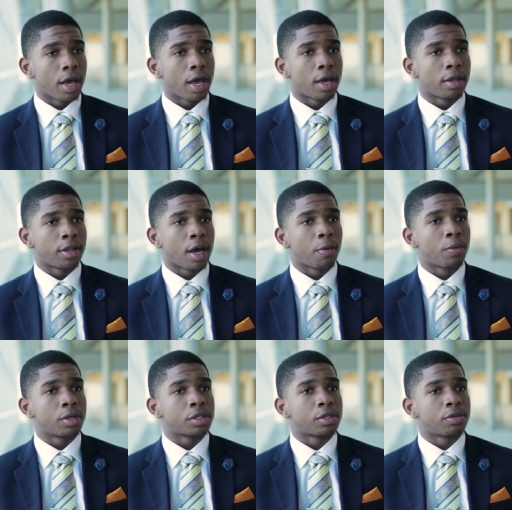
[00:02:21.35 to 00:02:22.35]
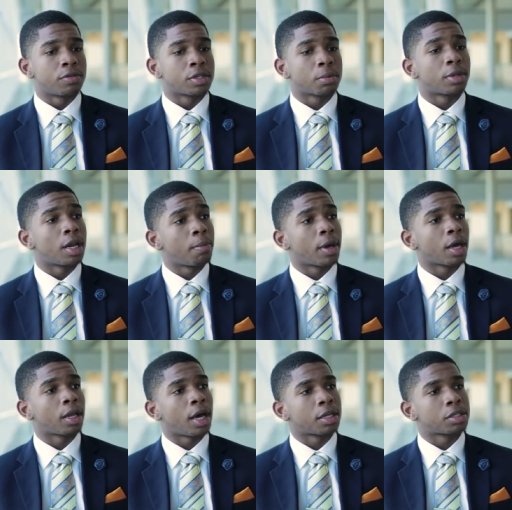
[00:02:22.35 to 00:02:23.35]
And that was something that meant
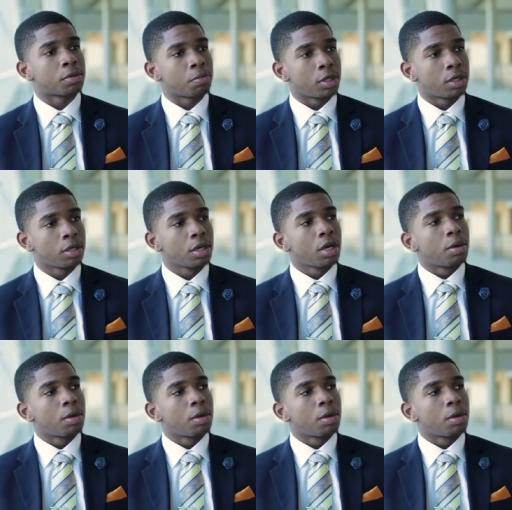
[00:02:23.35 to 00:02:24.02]
a lot to me.